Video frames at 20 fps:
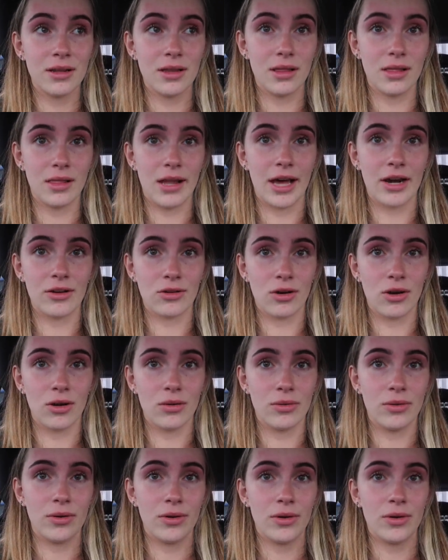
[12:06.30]
later
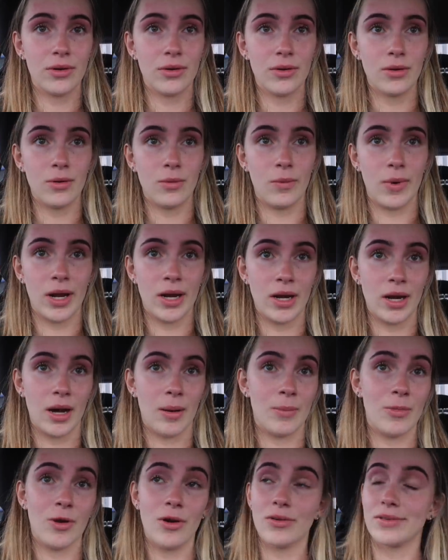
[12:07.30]
on when
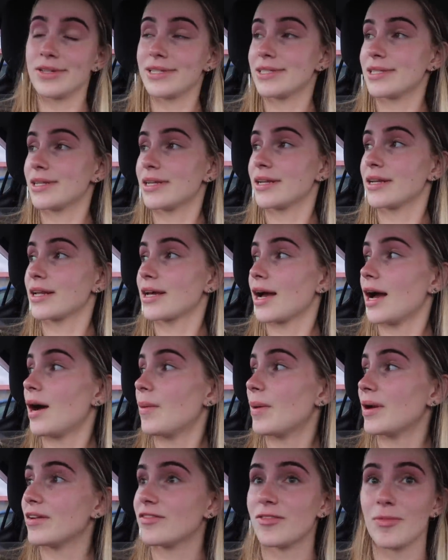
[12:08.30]
I'm not just sitting in the
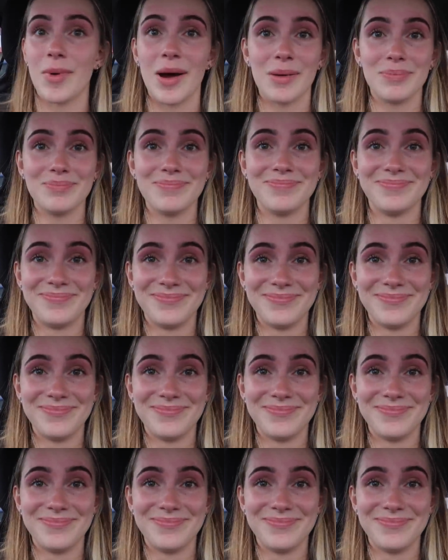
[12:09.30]
car waiting for mum.